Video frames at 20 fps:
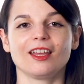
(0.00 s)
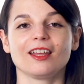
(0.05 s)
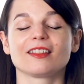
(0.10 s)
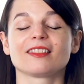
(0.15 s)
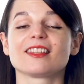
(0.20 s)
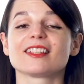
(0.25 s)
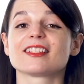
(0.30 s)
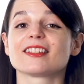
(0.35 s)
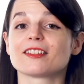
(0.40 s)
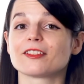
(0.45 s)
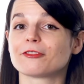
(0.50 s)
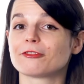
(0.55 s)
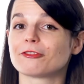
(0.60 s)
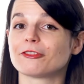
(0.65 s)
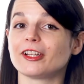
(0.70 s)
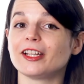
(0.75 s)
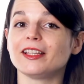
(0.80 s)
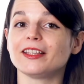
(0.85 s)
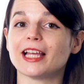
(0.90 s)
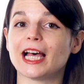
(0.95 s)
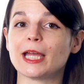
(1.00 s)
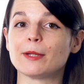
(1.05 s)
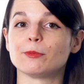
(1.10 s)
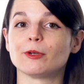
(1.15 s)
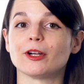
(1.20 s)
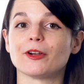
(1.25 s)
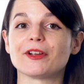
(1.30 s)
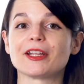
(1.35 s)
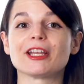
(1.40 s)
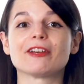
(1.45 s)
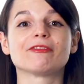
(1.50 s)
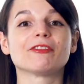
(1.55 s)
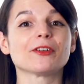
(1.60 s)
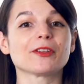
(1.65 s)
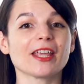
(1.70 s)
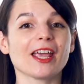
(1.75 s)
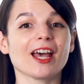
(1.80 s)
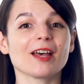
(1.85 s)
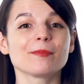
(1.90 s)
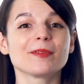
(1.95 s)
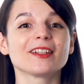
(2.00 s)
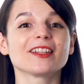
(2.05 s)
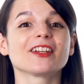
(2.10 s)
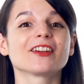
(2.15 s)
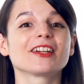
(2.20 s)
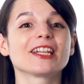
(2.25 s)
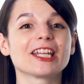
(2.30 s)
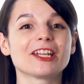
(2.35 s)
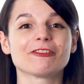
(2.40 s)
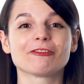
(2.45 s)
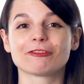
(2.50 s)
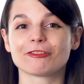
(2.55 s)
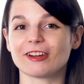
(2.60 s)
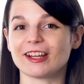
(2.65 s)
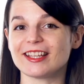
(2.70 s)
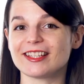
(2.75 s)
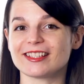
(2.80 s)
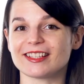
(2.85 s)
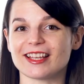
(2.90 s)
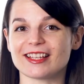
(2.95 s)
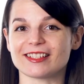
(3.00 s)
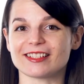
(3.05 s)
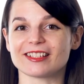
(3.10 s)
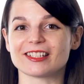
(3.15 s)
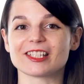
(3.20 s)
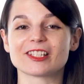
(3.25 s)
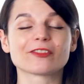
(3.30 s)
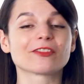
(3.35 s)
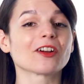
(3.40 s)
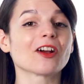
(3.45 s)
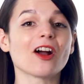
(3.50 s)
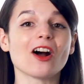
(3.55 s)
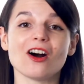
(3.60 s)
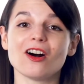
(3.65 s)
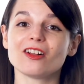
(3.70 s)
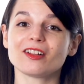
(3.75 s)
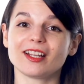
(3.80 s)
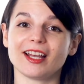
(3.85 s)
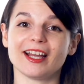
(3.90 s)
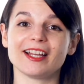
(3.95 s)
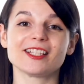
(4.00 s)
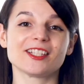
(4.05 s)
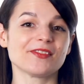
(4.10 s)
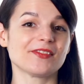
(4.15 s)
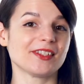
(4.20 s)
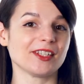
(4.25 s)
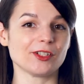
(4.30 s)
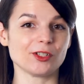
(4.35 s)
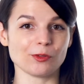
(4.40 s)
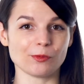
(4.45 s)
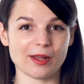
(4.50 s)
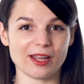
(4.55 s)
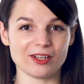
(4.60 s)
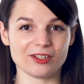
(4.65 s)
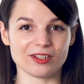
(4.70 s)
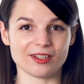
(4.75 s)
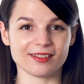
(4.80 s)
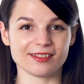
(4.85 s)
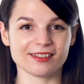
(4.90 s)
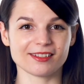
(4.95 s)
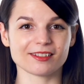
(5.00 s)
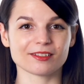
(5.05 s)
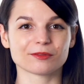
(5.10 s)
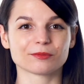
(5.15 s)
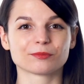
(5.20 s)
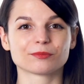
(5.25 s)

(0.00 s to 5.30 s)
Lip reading: This is a free library of vocabulary and phrase lessons for all kinds of situations.